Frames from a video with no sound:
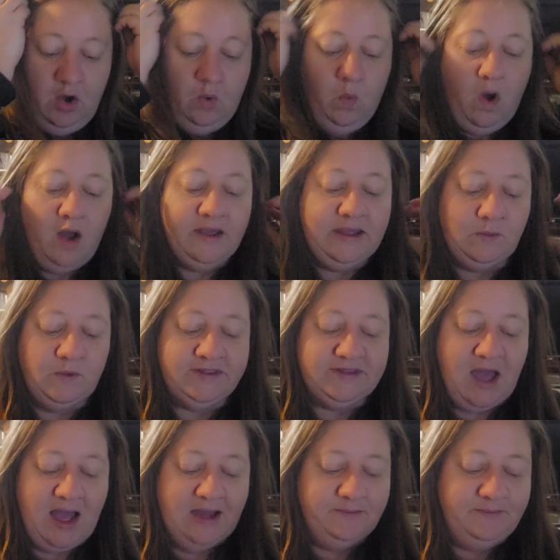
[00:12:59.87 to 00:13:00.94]
Walking with
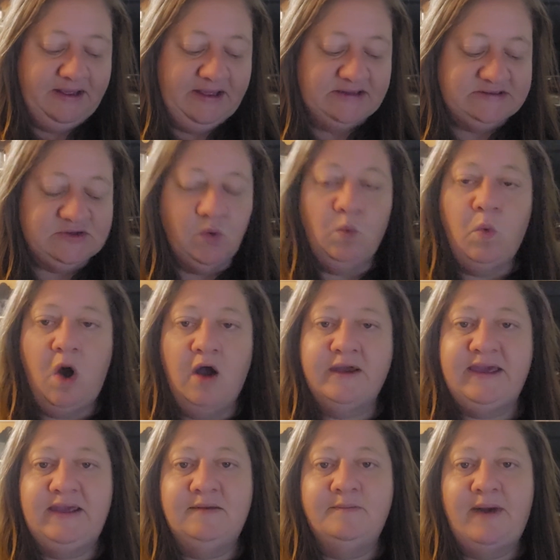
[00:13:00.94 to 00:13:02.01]
God means
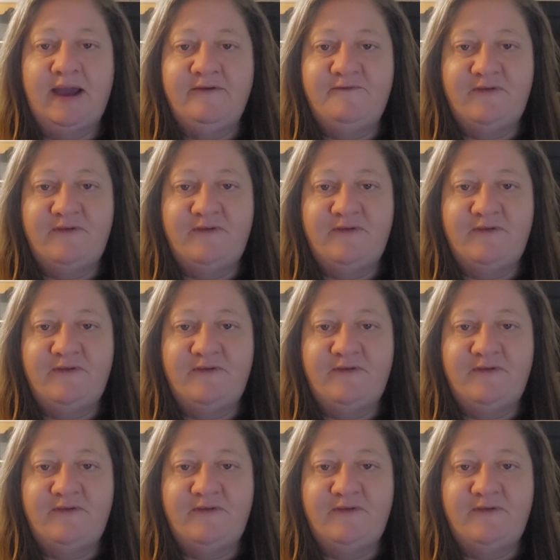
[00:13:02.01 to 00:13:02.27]
walking by